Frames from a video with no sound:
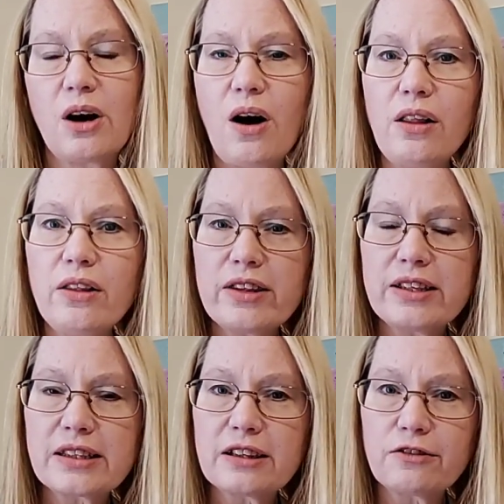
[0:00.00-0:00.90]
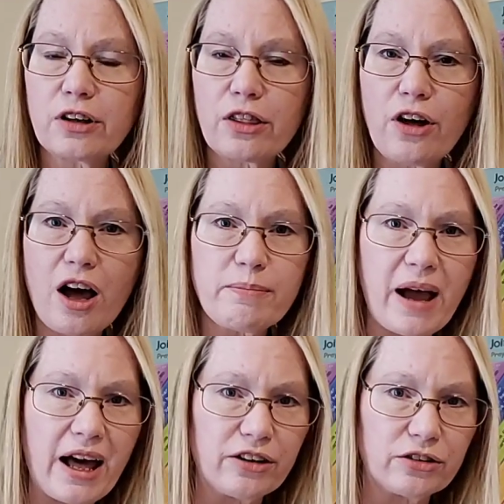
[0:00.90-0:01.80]
All of these different thought
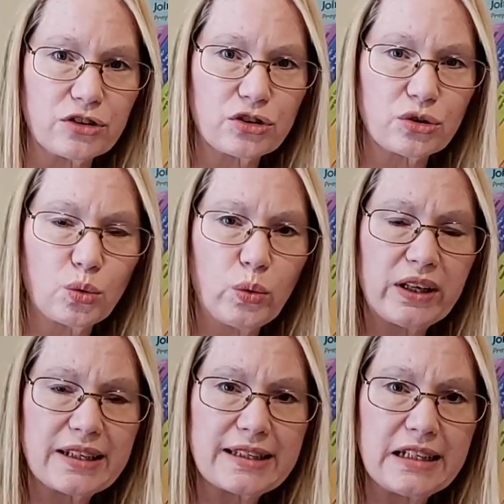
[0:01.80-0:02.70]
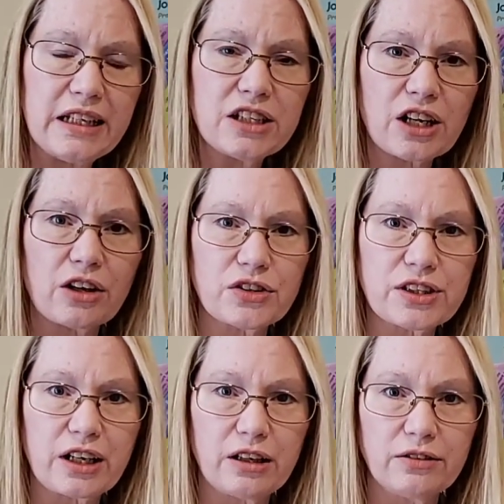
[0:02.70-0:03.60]
patterns we can teach
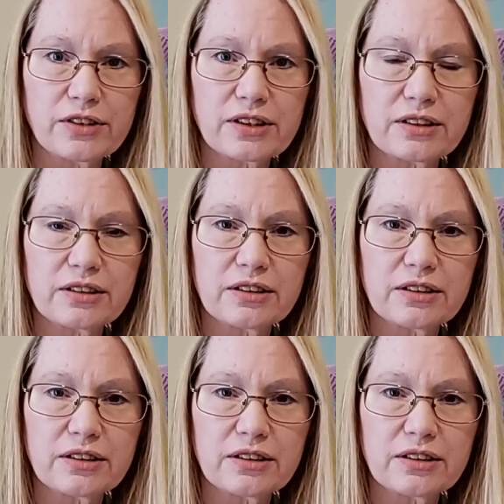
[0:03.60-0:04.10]
ourselves